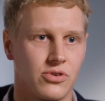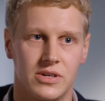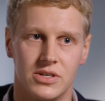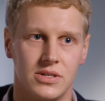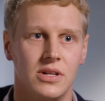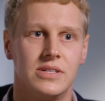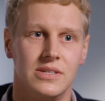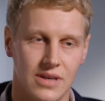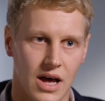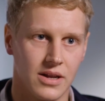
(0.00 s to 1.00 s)
traditional
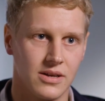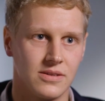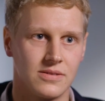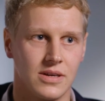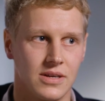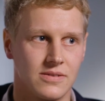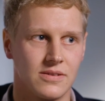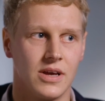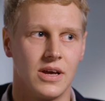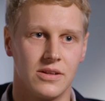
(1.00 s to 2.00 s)
designers,
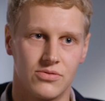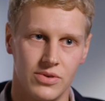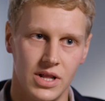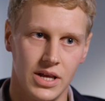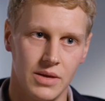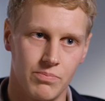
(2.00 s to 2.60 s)
it's really